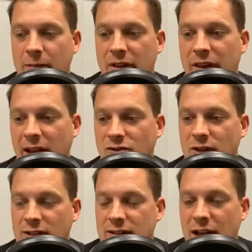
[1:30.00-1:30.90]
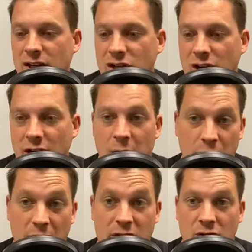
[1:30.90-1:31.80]
that transaction, and an
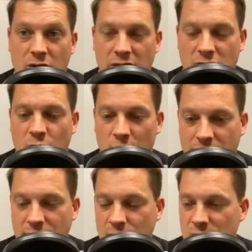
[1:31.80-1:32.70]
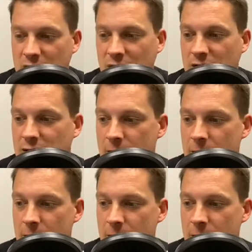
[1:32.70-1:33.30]
appraisal is one of those things.